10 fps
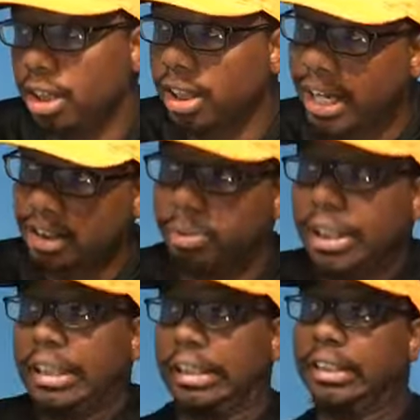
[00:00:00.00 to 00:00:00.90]
last
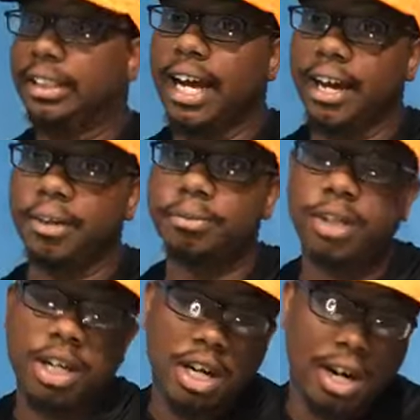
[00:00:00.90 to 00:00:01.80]
week. Now,
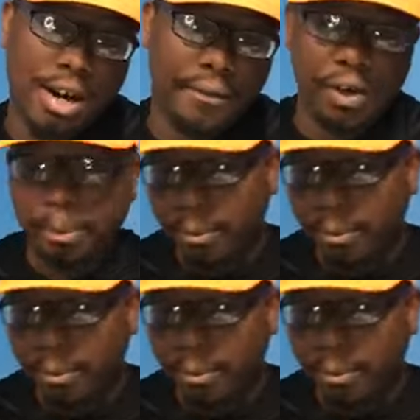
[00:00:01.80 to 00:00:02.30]
for